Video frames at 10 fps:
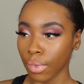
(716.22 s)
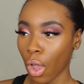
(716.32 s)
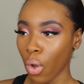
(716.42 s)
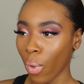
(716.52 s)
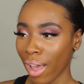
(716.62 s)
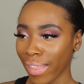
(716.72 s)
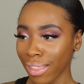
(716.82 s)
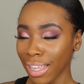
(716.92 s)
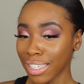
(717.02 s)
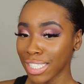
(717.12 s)
Oh wow,
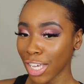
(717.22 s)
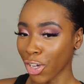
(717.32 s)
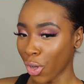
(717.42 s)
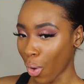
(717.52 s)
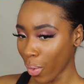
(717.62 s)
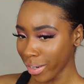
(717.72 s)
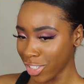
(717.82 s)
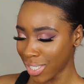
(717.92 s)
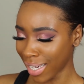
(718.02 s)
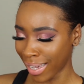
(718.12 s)
that looks
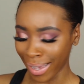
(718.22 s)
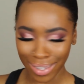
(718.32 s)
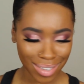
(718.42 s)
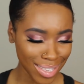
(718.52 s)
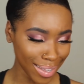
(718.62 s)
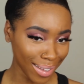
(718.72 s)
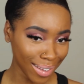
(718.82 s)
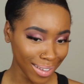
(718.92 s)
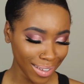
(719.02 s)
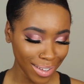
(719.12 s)
gorgeous.
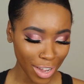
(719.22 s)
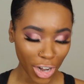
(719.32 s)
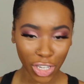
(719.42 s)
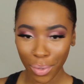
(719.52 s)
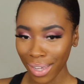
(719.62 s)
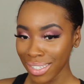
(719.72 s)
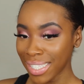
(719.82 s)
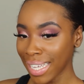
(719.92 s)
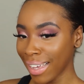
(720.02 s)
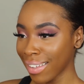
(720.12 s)
Are you guys
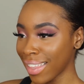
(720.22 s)
seeing